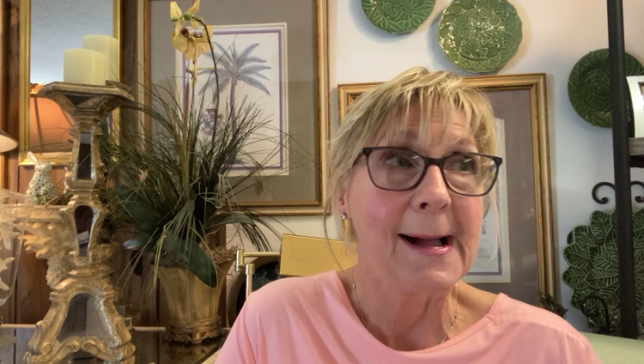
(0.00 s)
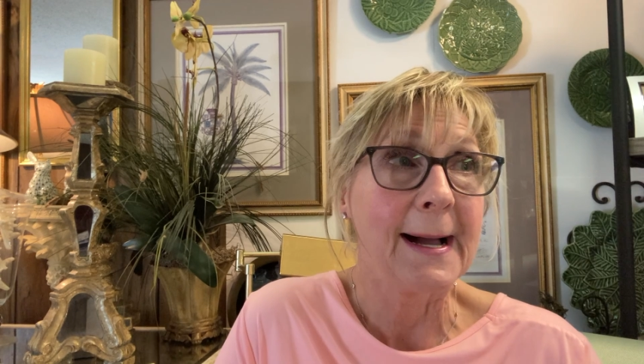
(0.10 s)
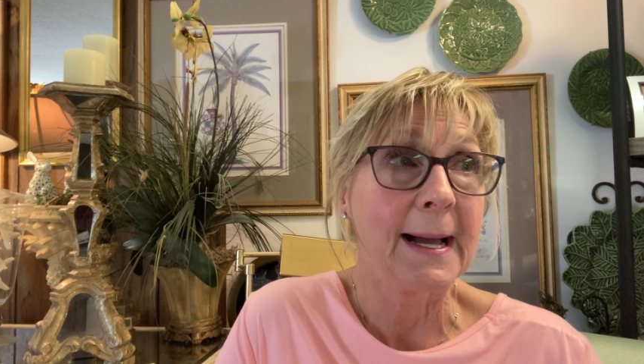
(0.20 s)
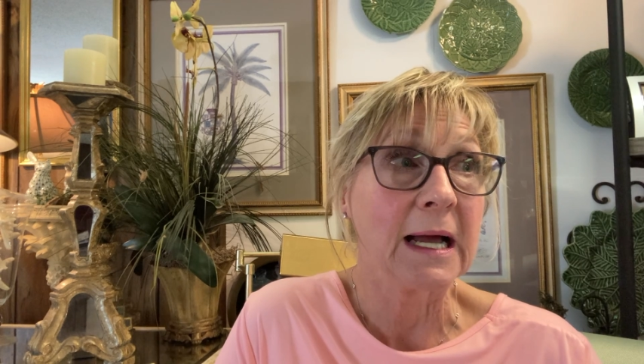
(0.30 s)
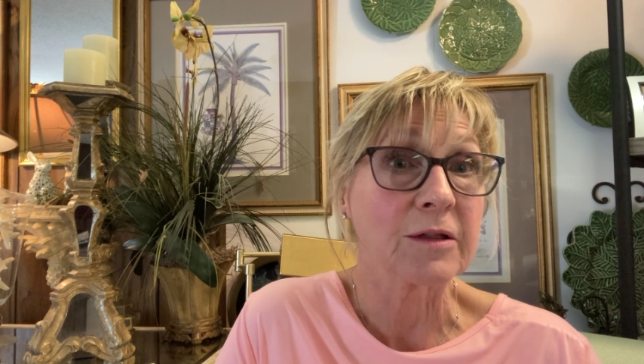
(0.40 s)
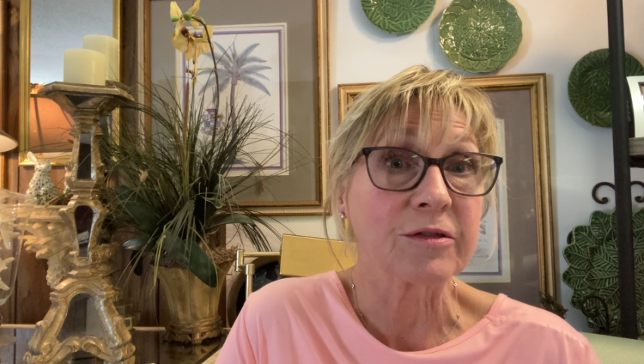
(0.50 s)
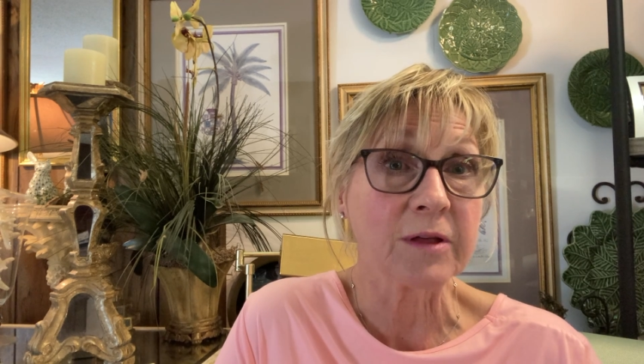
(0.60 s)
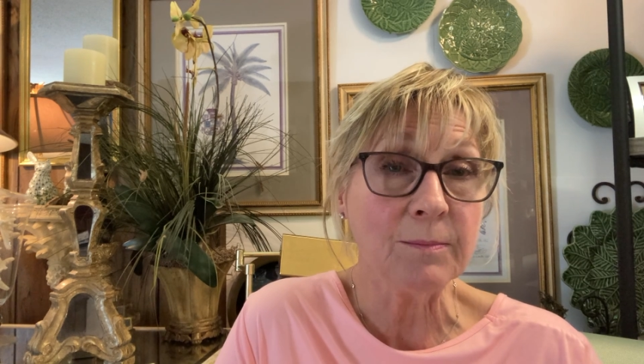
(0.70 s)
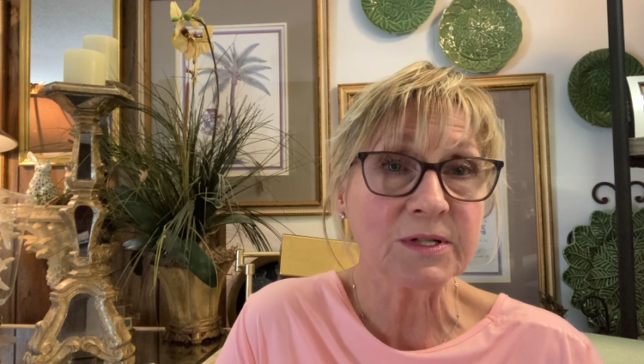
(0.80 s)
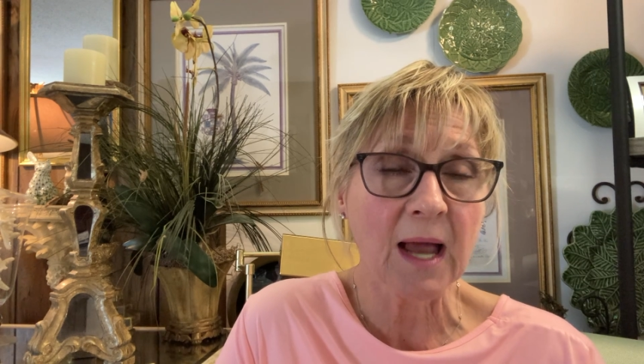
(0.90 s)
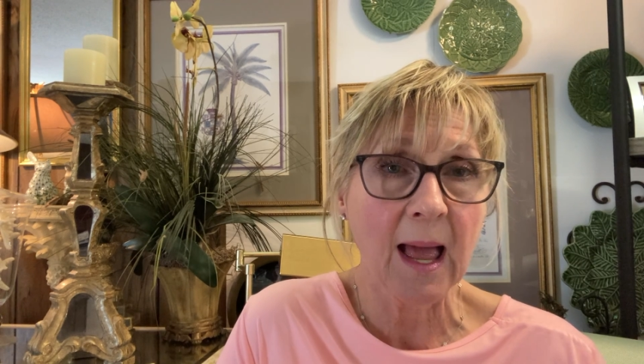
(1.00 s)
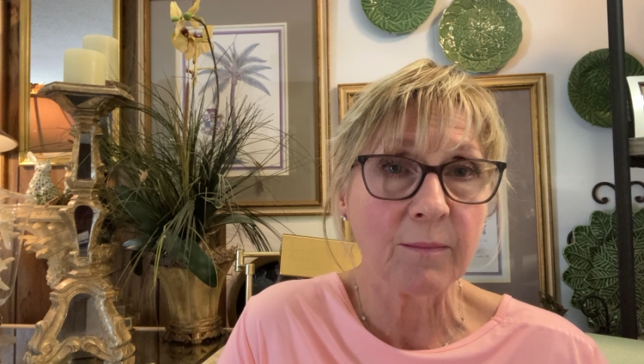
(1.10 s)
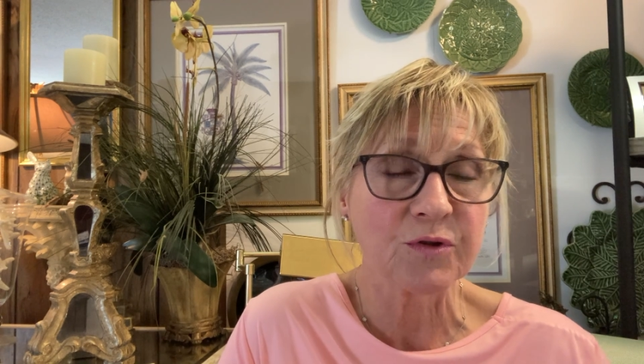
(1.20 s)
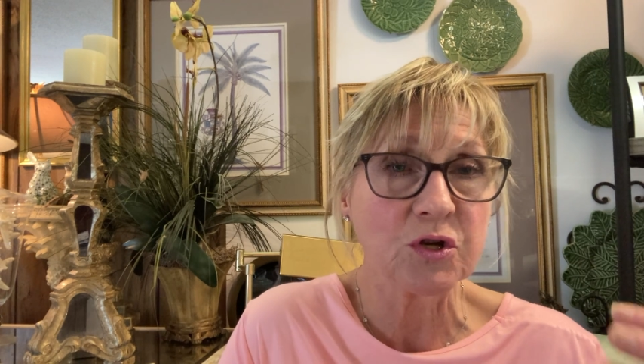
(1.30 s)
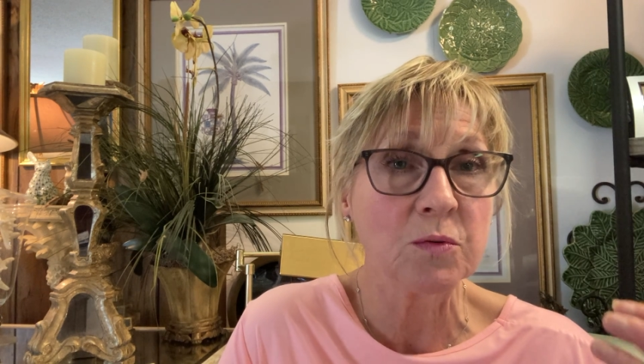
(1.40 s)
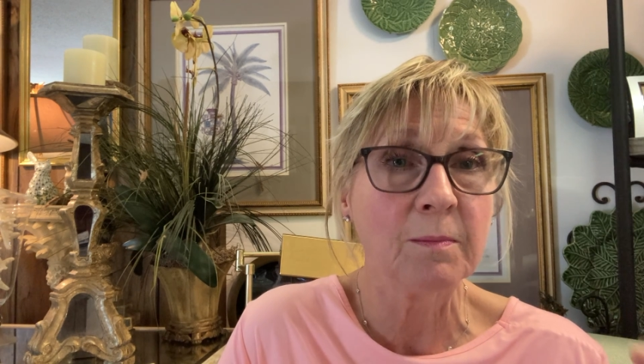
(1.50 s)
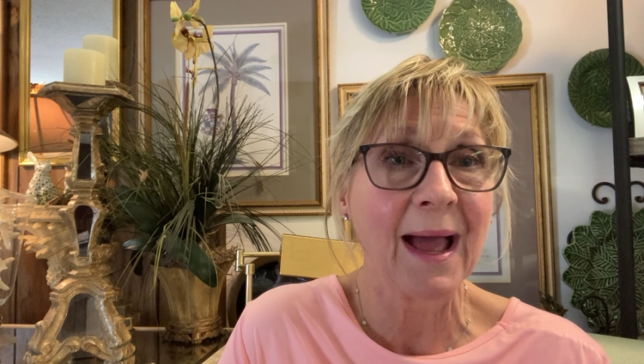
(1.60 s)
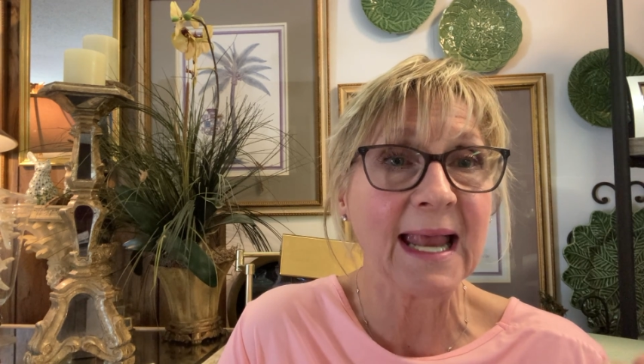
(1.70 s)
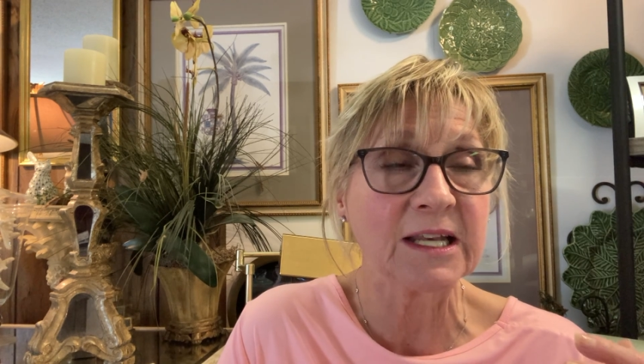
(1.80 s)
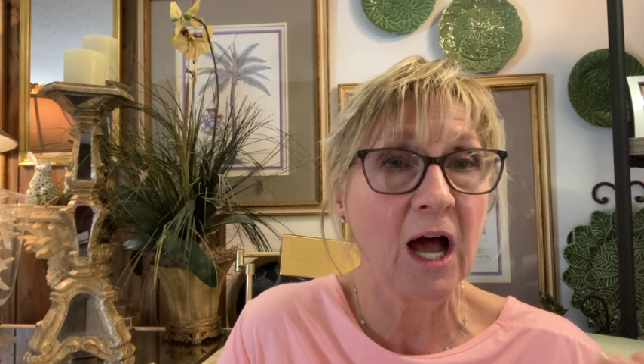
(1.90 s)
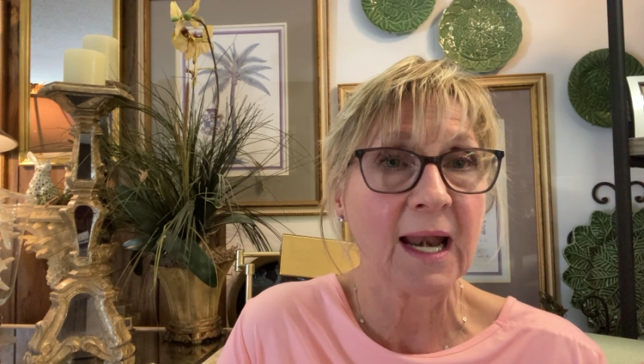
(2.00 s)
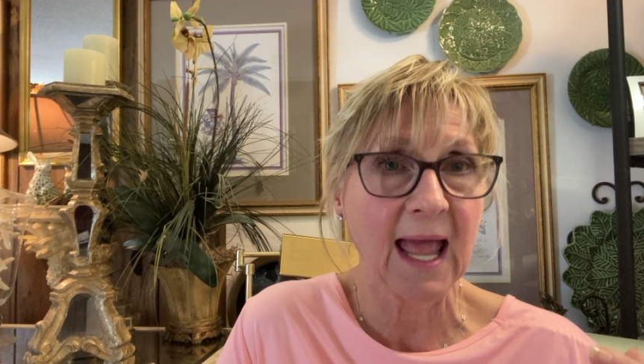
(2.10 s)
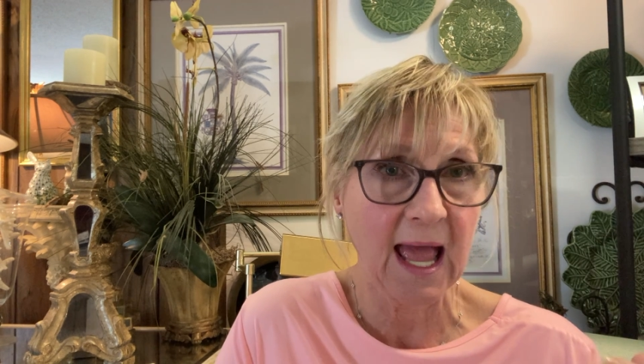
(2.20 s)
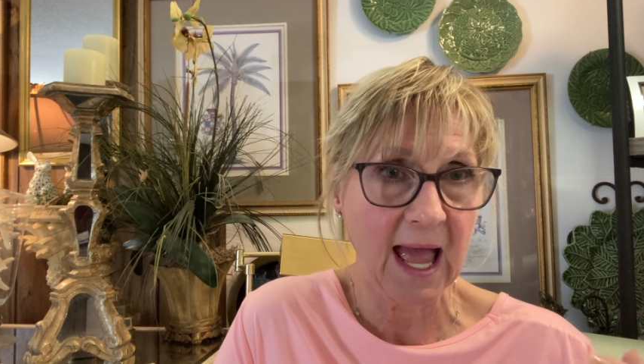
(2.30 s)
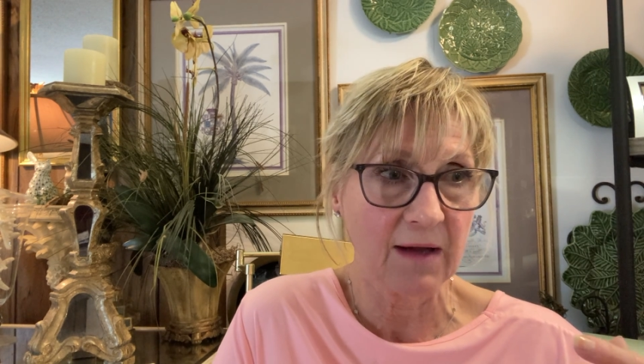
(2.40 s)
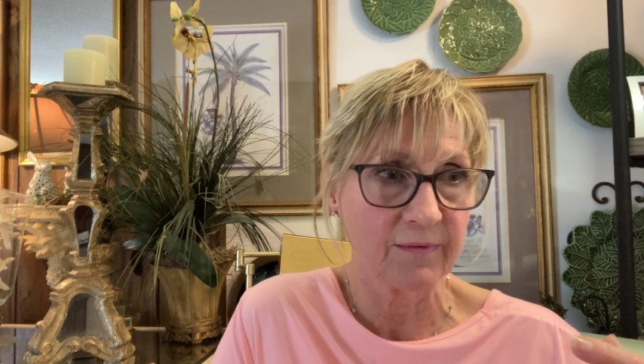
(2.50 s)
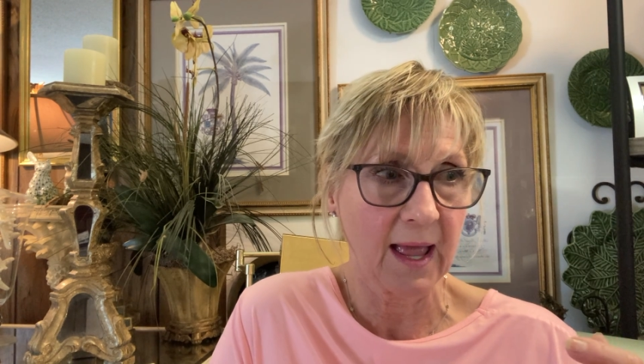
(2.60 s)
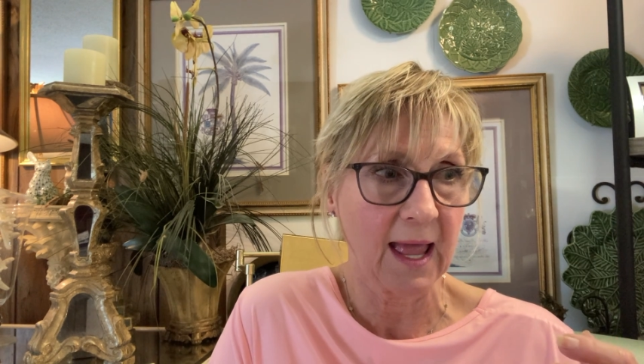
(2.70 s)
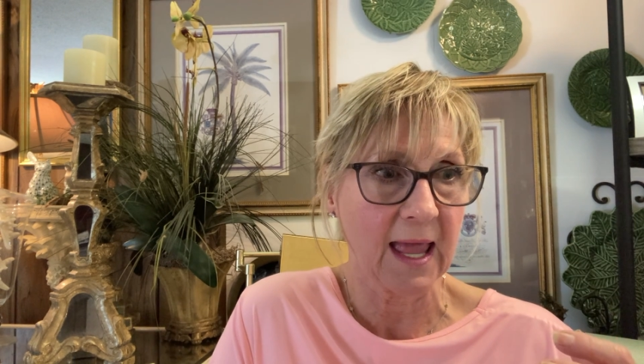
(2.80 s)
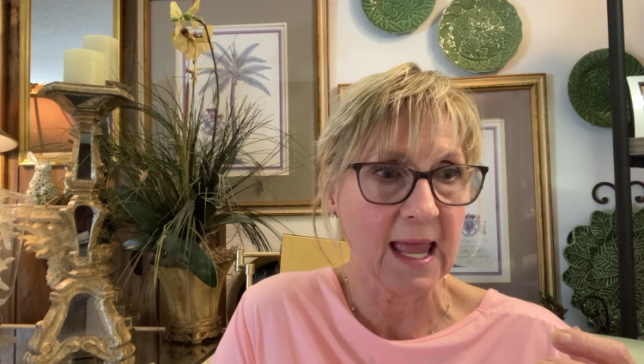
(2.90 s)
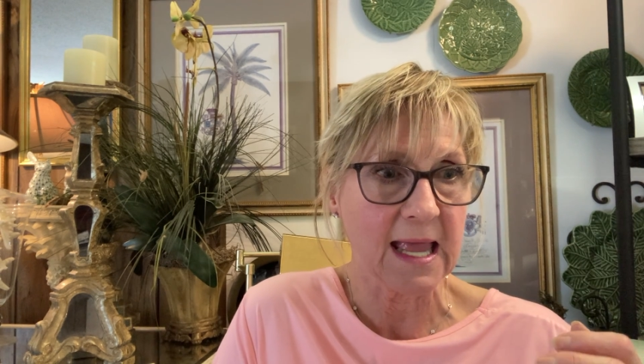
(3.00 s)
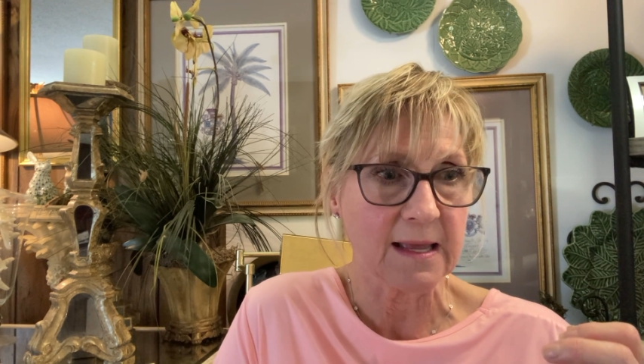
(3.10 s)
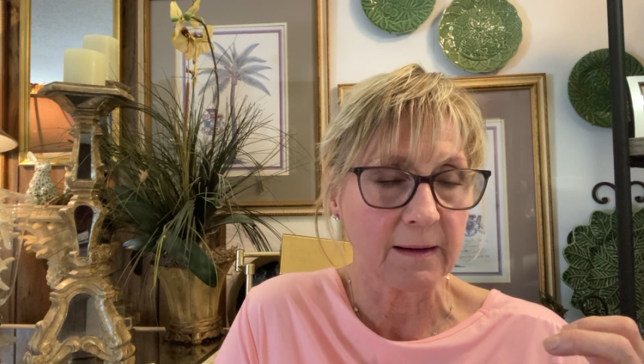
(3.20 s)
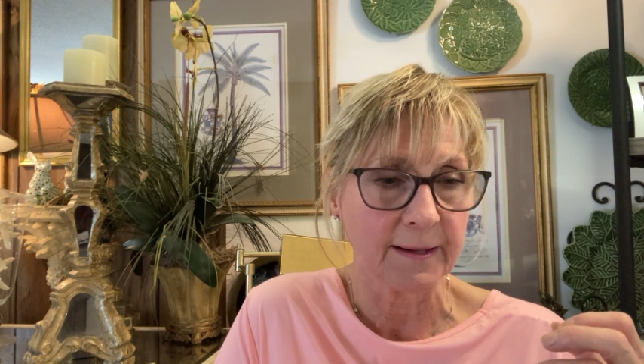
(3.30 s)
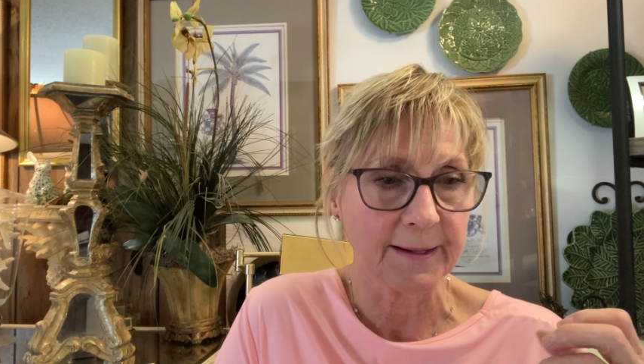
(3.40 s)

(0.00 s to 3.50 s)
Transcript: Sometimes you may not have a